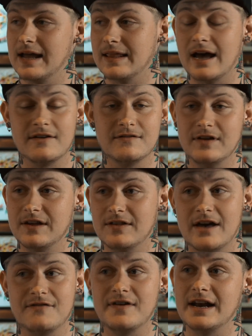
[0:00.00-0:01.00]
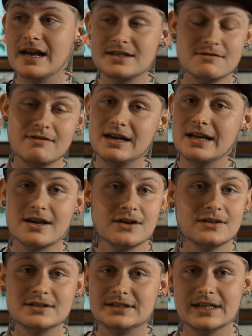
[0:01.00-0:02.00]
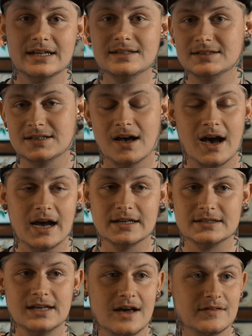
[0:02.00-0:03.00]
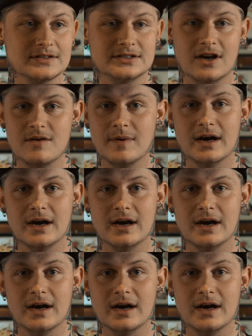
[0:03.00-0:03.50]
And that thing hasn't really gone since, so I just love it so